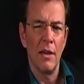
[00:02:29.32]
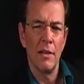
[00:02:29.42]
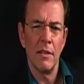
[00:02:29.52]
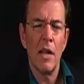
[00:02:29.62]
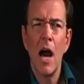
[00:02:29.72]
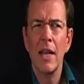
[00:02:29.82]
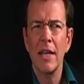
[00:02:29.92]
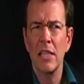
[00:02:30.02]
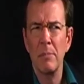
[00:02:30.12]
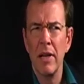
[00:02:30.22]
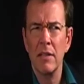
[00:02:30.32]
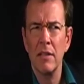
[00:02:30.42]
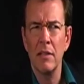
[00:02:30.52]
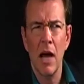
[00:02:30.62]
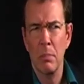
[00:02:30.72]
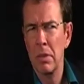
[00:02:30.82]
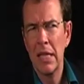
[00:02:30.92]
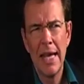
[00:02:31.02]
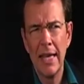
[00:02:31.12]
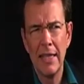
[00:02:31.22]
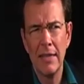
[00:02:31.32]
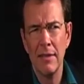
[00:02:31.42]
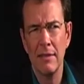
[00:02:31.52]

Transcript: not expected, not planned.